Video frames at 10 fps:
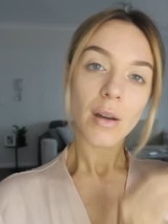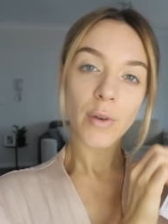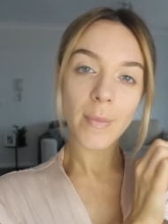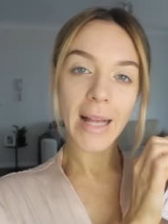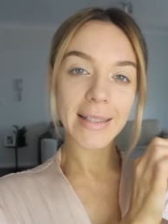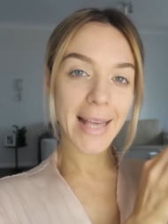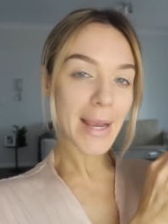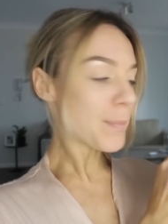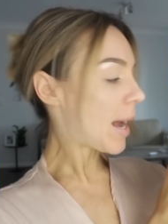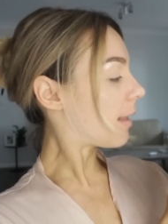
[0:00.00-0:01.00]
From that
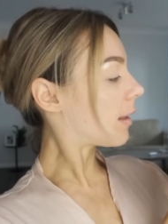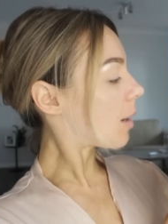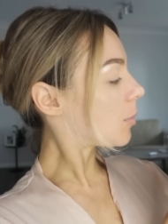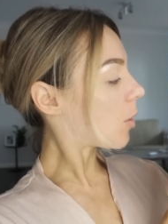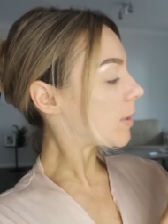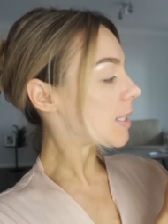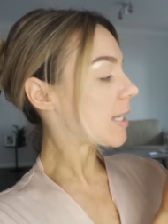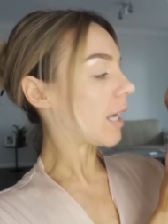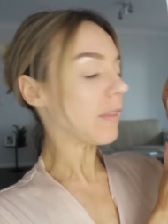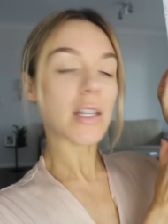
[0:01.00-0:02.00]
same palette, I'm going to
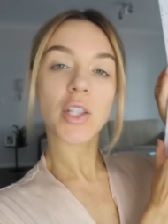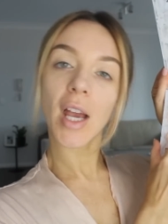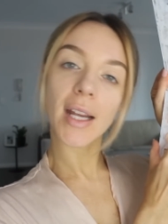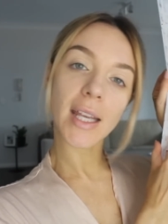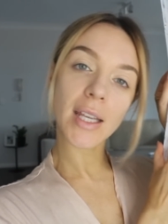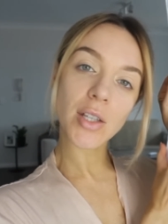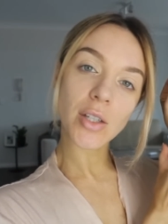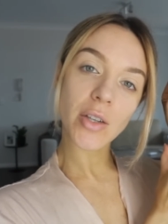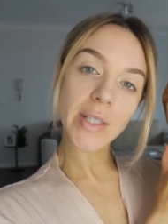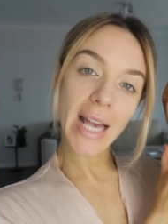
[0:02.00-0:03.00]
take this shade here
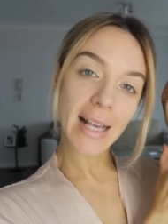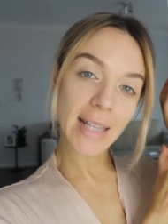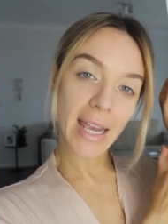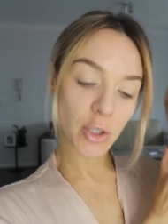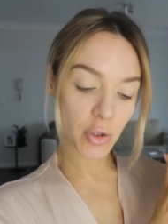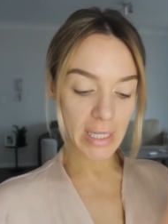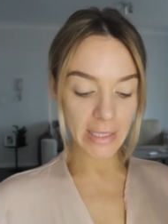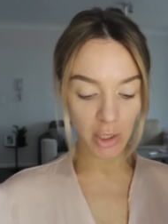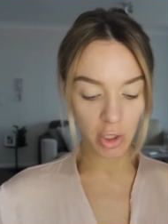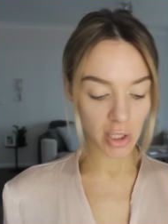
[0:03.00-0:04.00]
to use as a
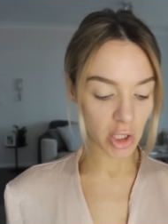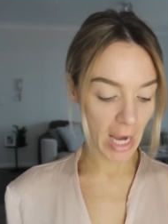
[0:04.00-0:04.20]
transition